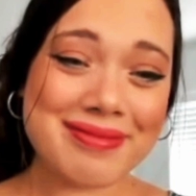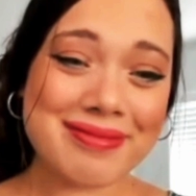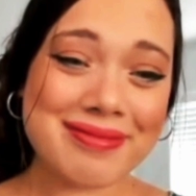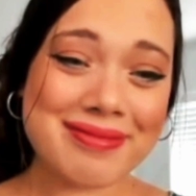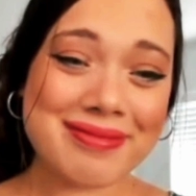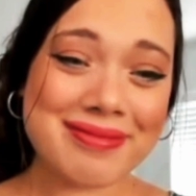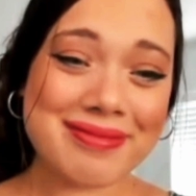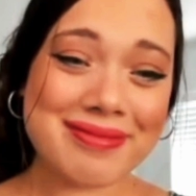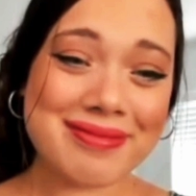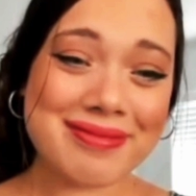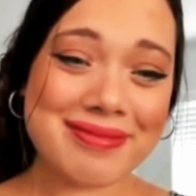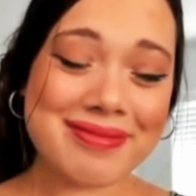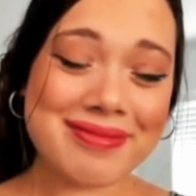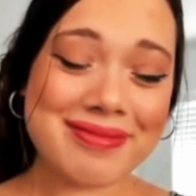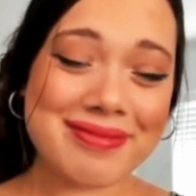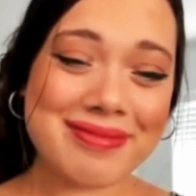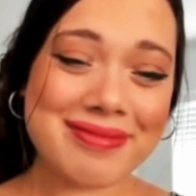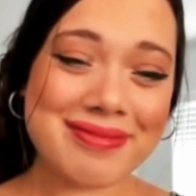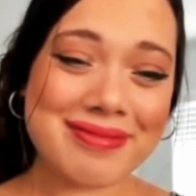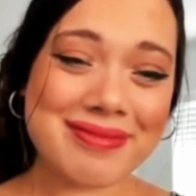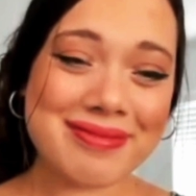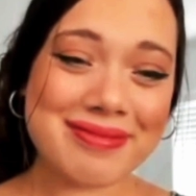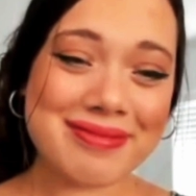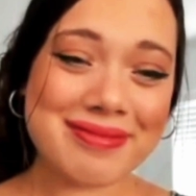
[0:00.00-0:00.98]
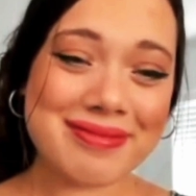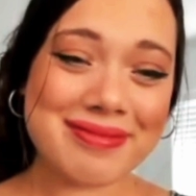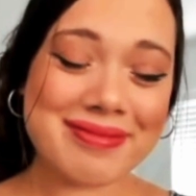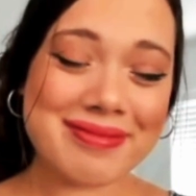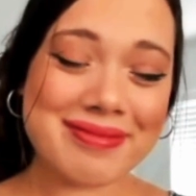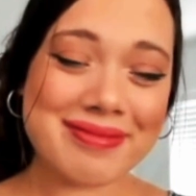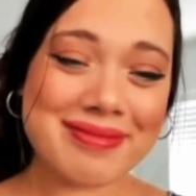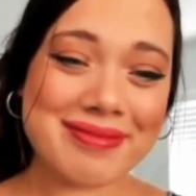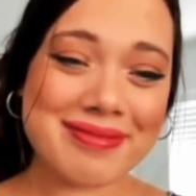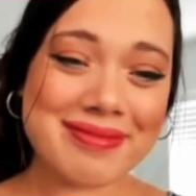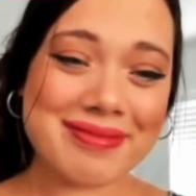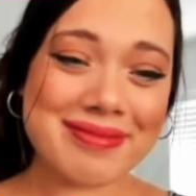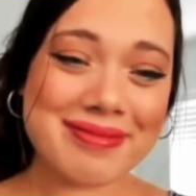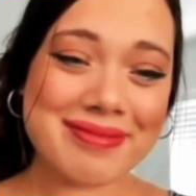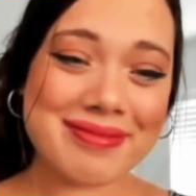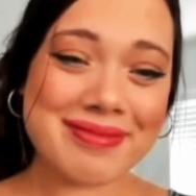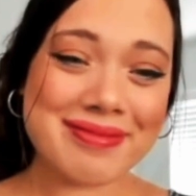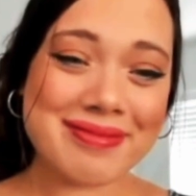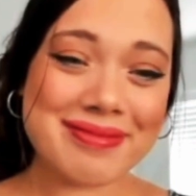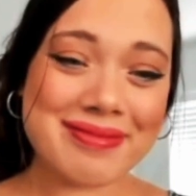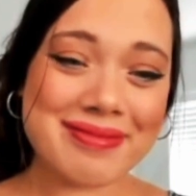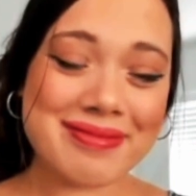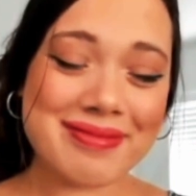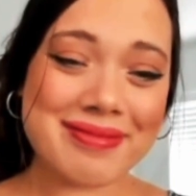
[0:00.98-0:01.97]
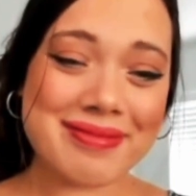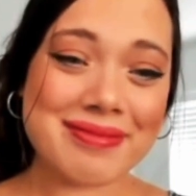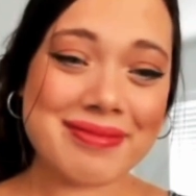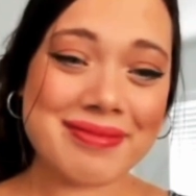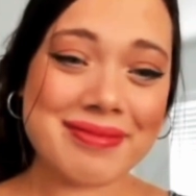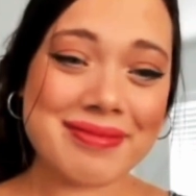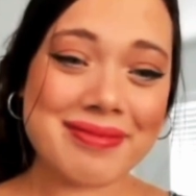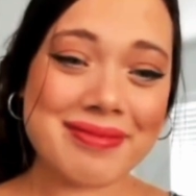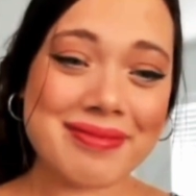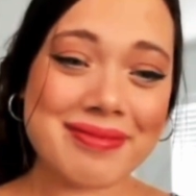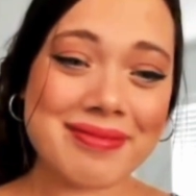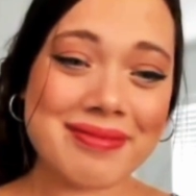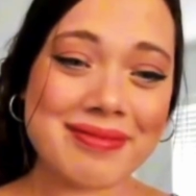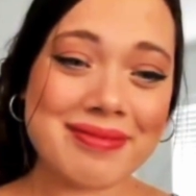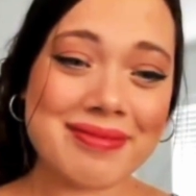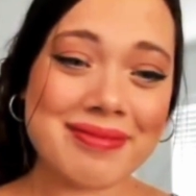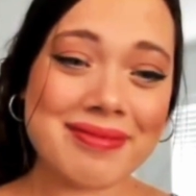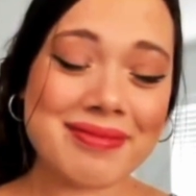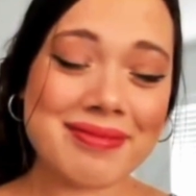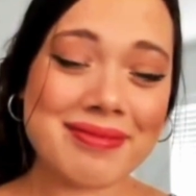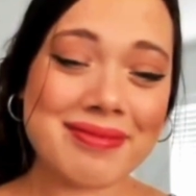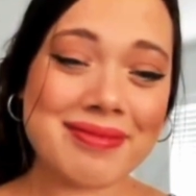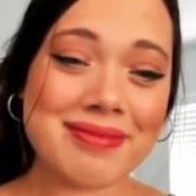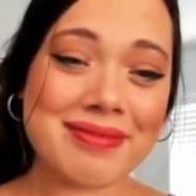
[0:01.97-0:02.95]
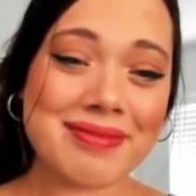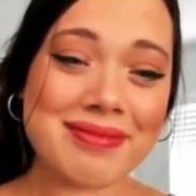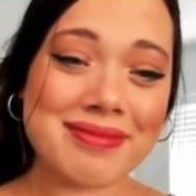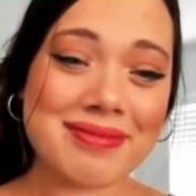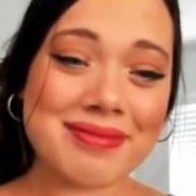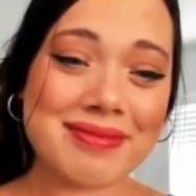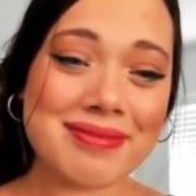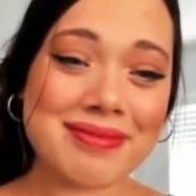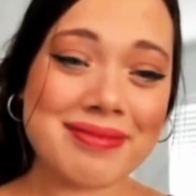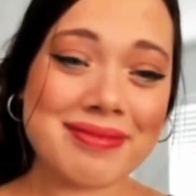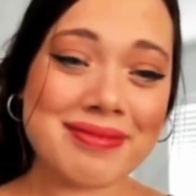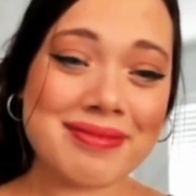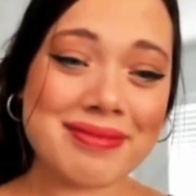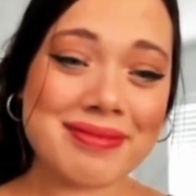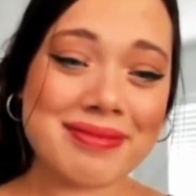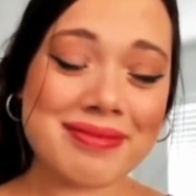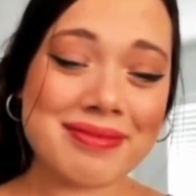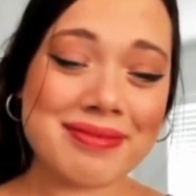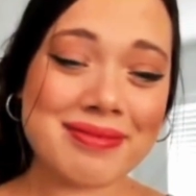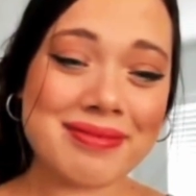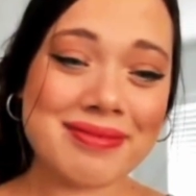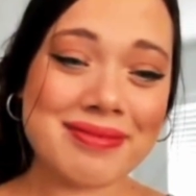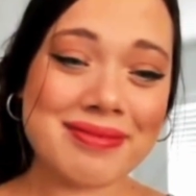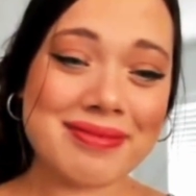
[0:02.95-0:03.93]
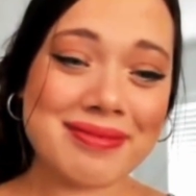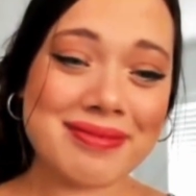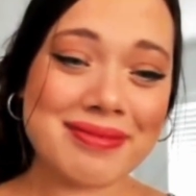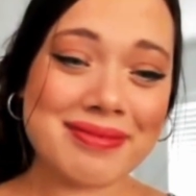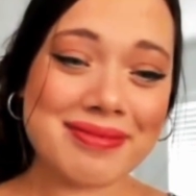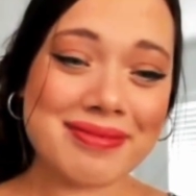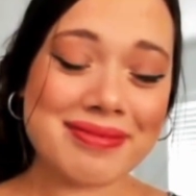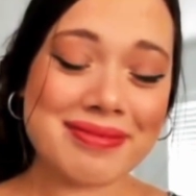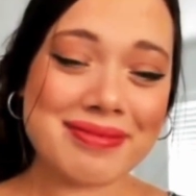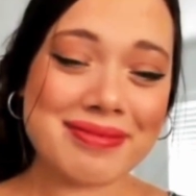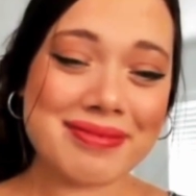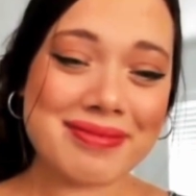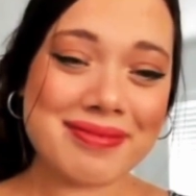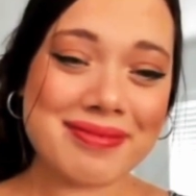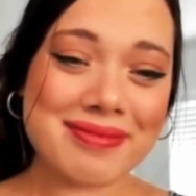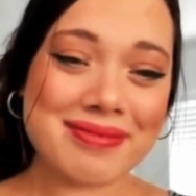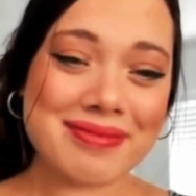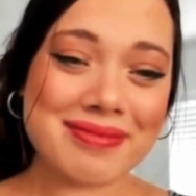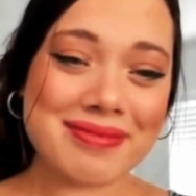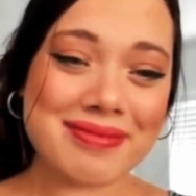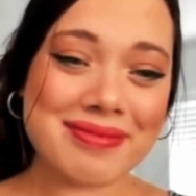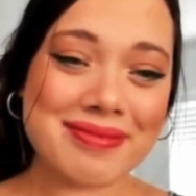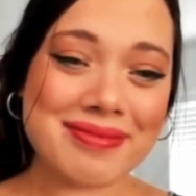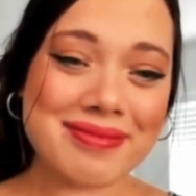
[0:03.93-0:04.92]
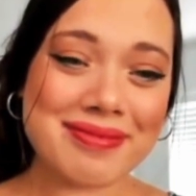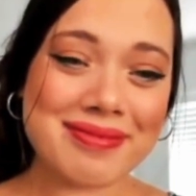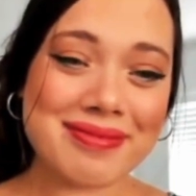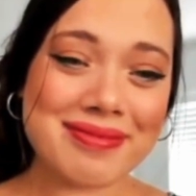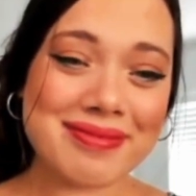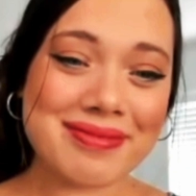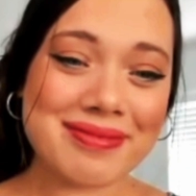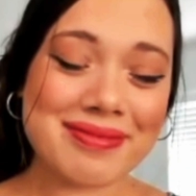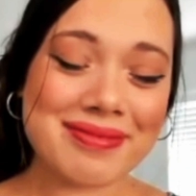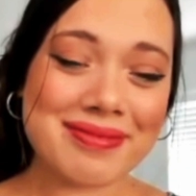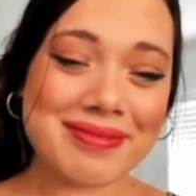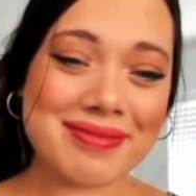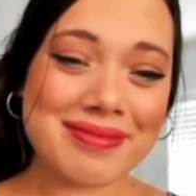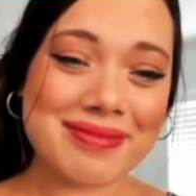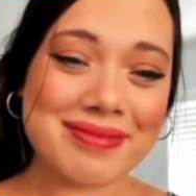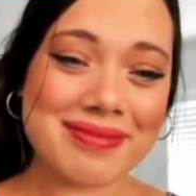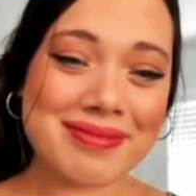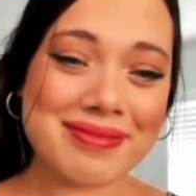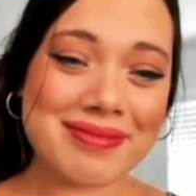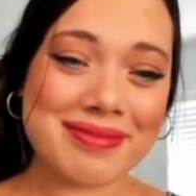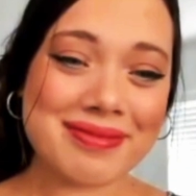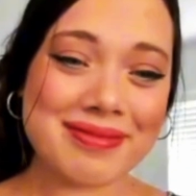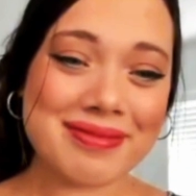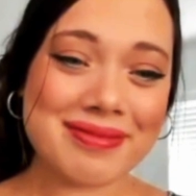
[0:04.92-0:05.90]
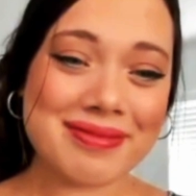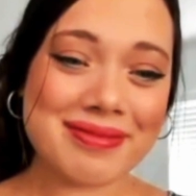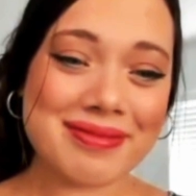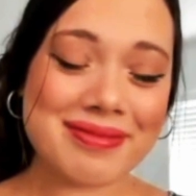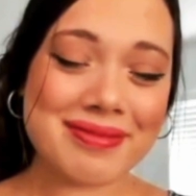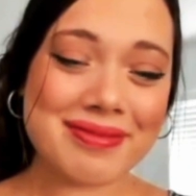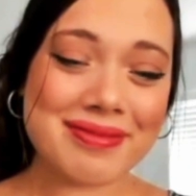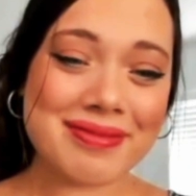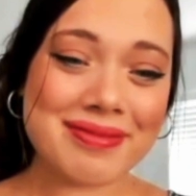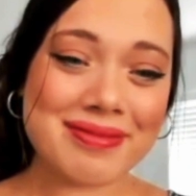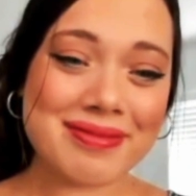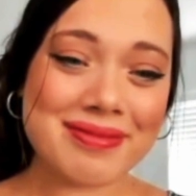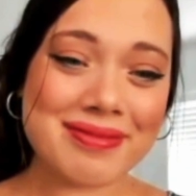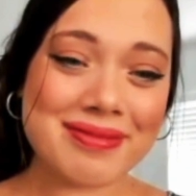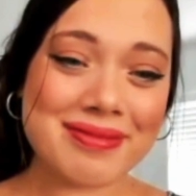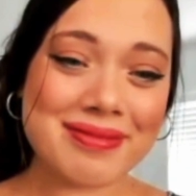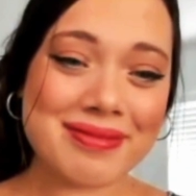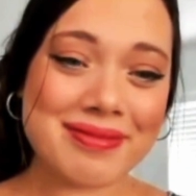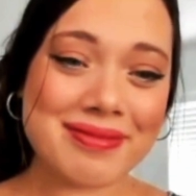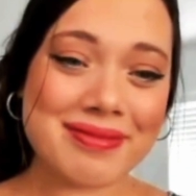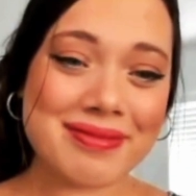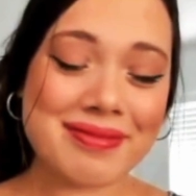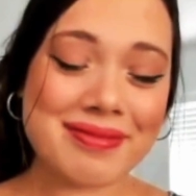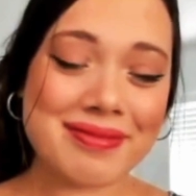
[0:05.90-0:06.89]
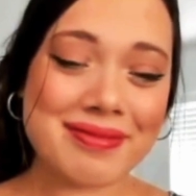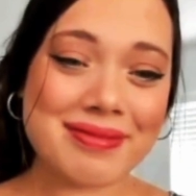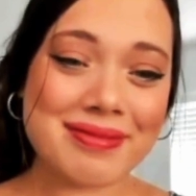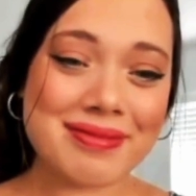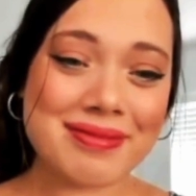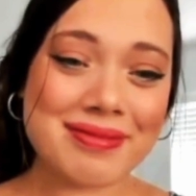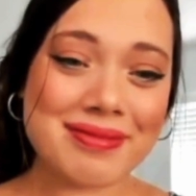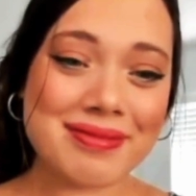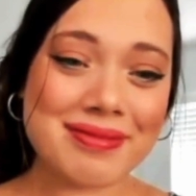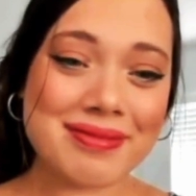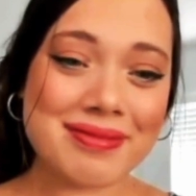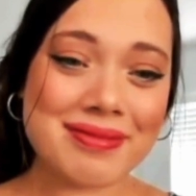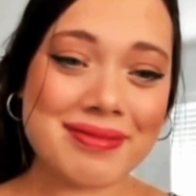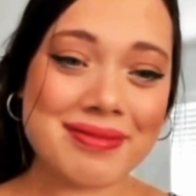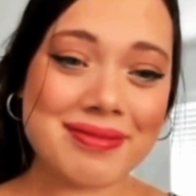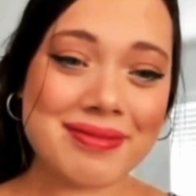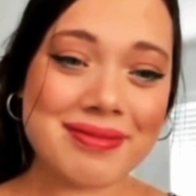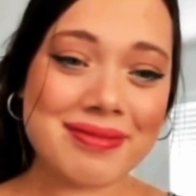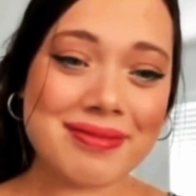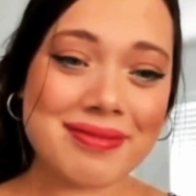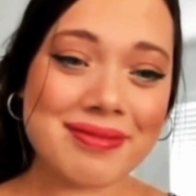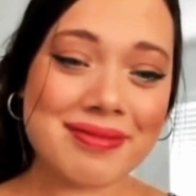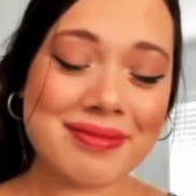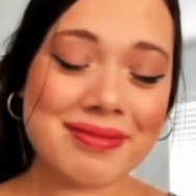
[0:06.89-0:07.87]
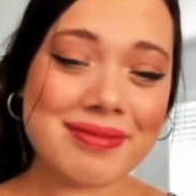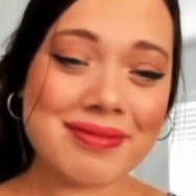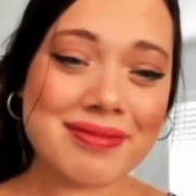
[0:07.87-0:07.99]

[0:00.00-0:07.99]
This person isn't speaking.